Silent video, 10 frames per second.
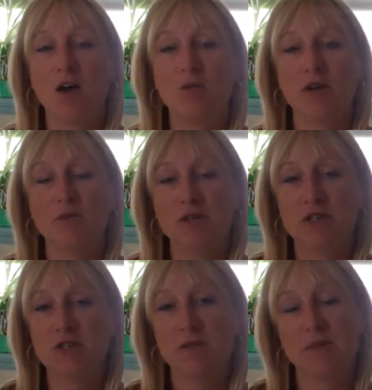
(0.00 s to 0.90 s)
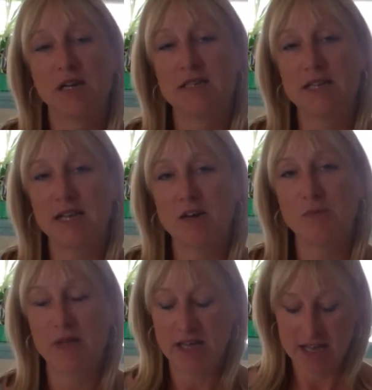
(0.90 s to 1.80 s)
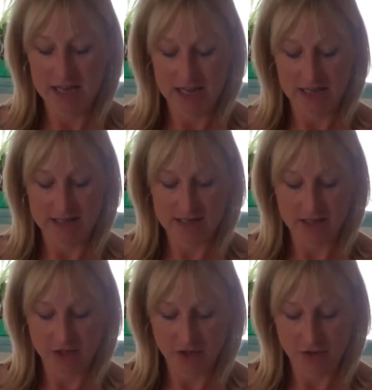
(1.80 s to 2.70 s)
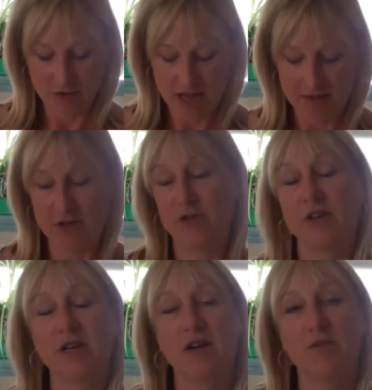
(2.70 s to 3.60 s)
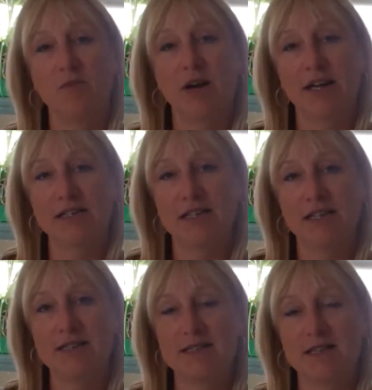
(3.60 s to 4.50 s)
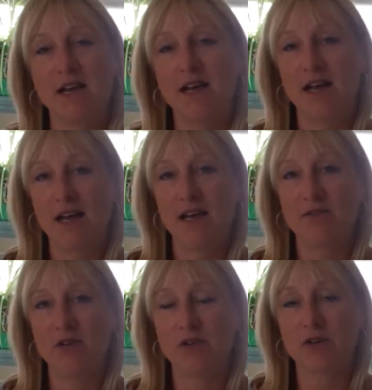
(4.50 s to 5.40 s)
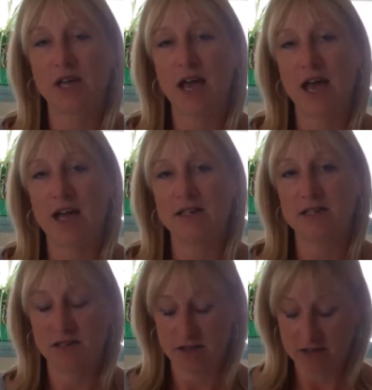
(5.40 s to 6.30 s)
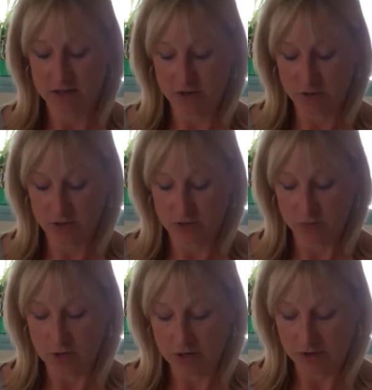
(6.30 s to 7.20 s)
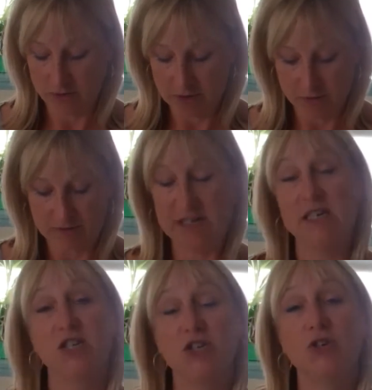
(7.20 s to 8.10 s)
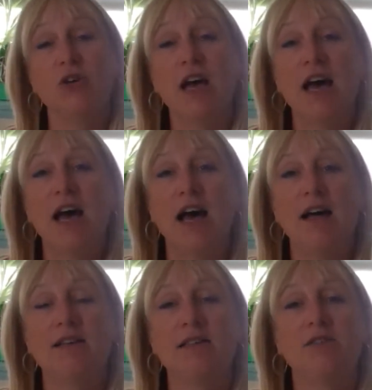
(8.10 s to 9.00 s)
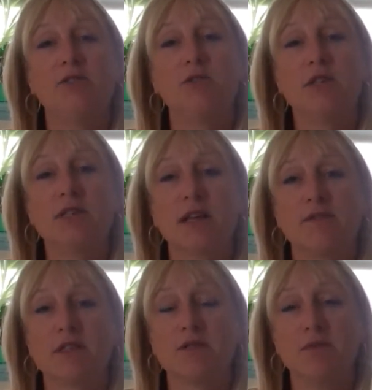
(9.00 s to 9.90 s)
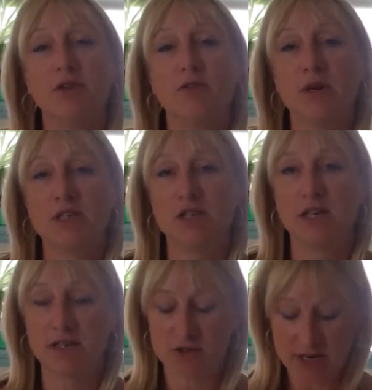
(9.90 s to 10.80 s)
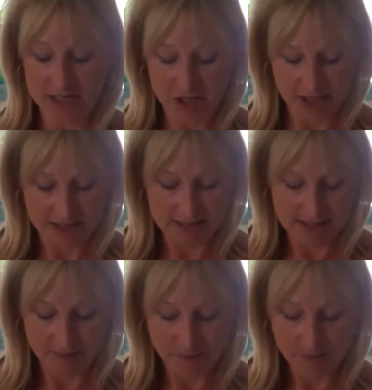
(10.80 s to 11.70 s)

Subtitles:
What I want to do in my TLB is to have a look at current practice, have a look at the good work that we already do, and to discover some new questioning strategies.